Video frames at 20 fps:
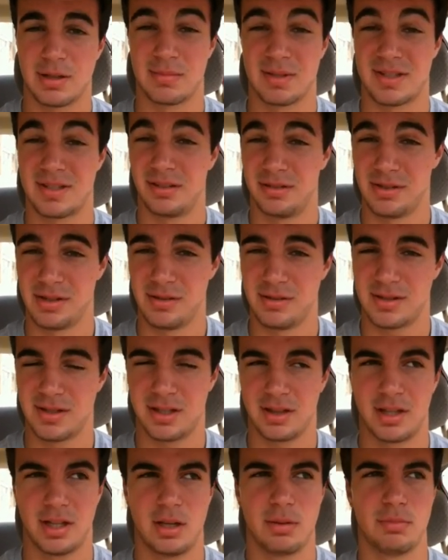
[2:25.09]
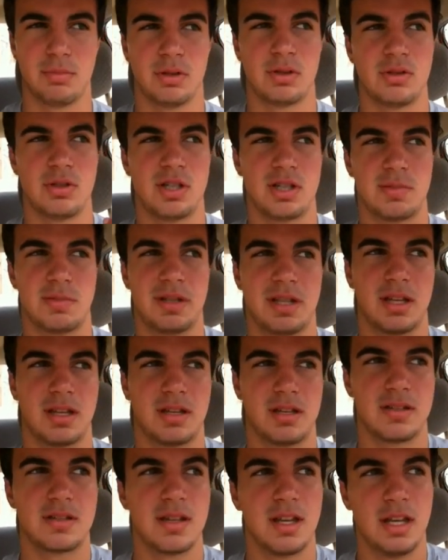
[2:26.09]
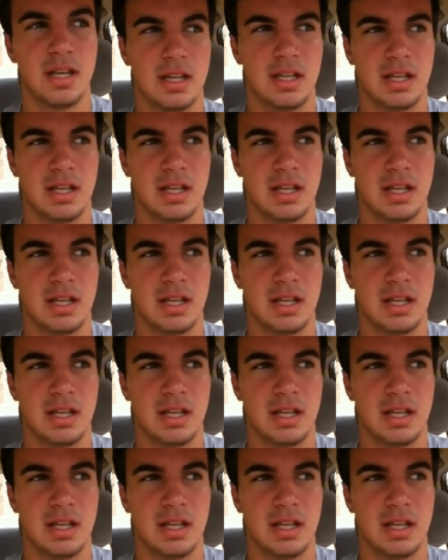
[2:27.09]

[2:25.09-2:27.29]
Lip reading: I'm still using them just because